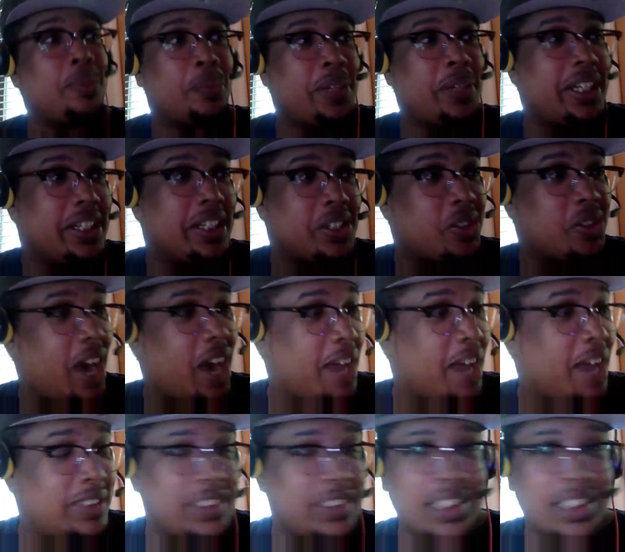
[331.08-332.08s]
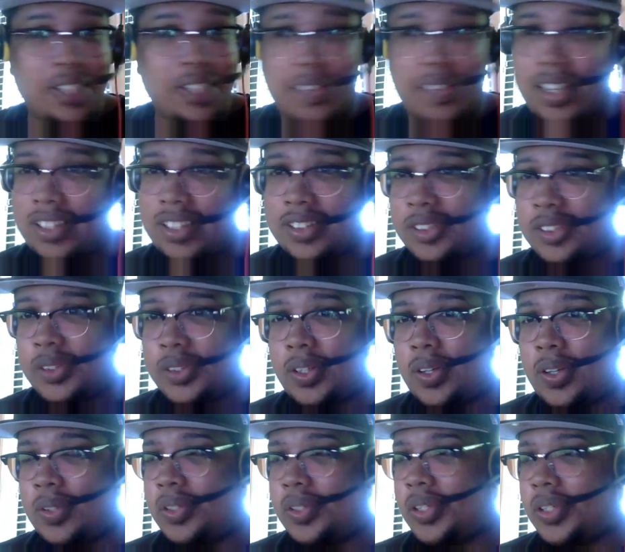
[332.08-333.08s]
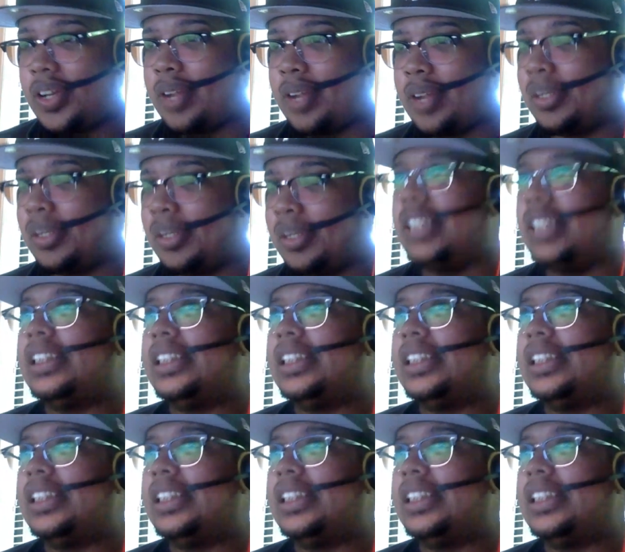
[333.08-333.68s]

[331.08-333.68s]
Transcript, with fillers: we can travel and stuff, I listened to her whole joint. But